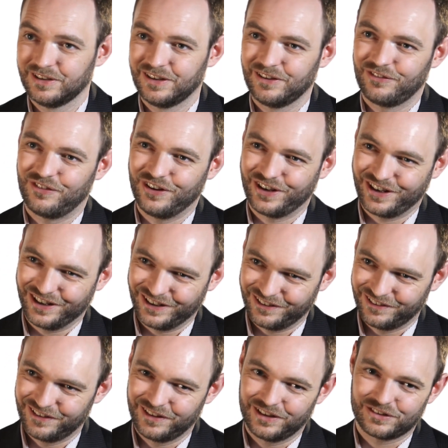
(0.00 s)
Flickr,
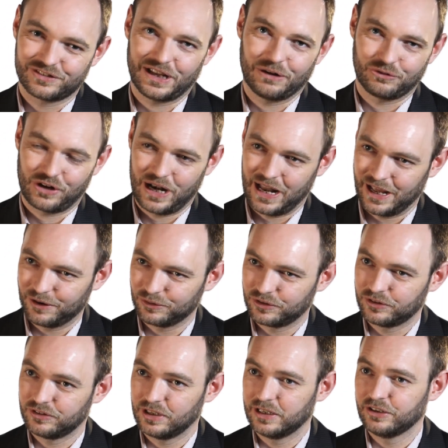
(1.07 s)
SoundCloud,
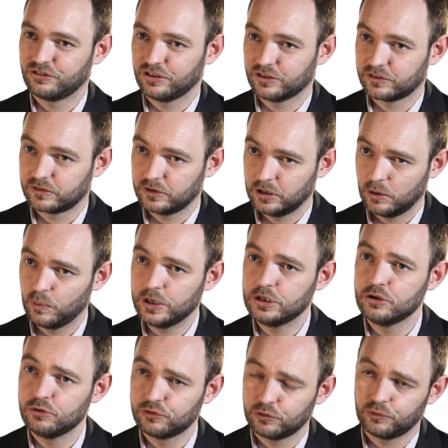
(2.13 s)
Delicious. You know, we
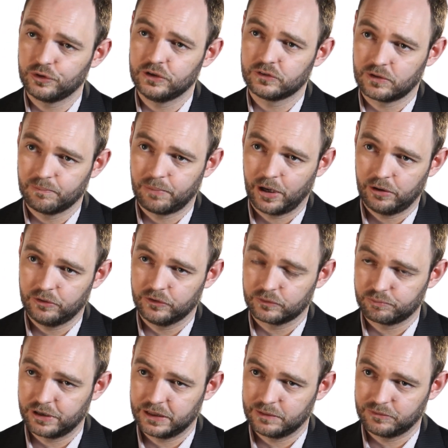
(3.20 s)
use all these components,
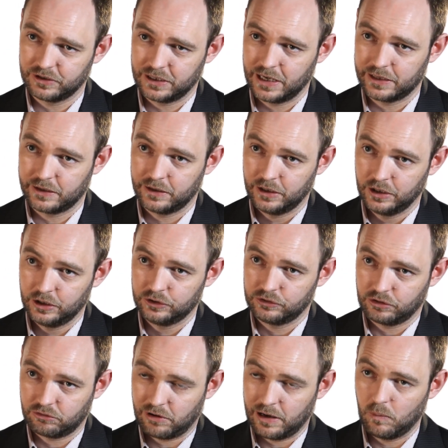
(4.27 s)
bring them together to
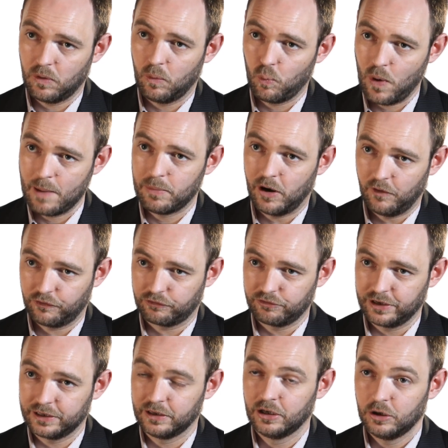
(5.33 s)
create one web
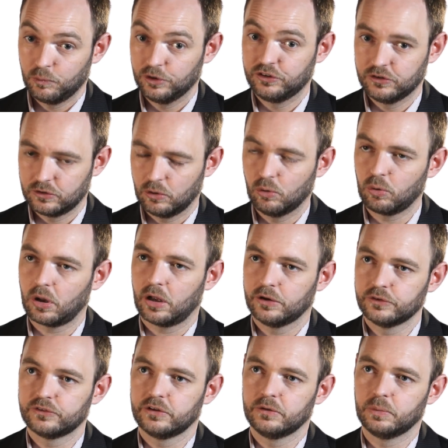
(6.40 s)
offering, which is all
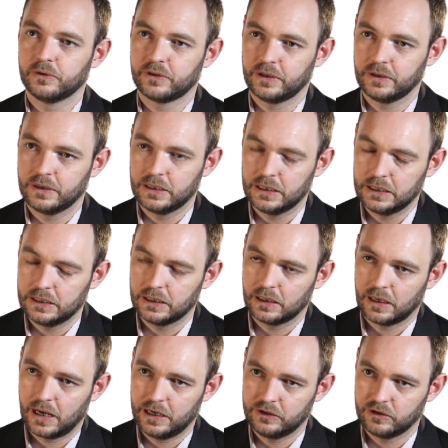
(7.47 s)
hosted within the
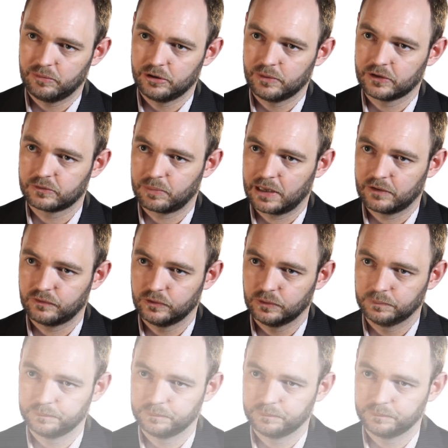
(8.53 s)
A W S platform.